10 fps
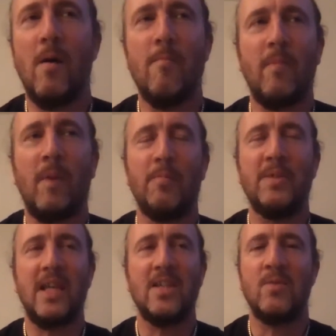
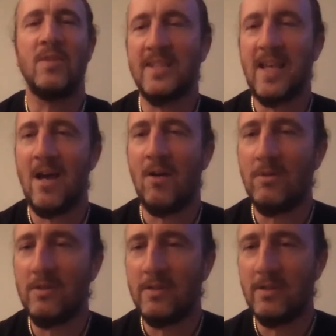obsessed with
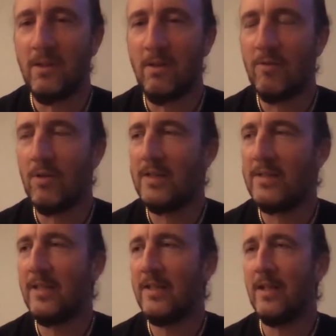sound. I've got like
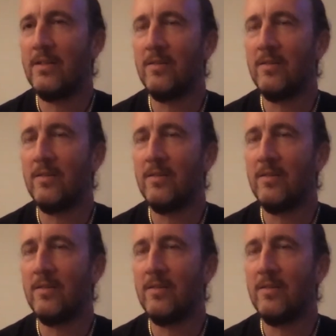10,000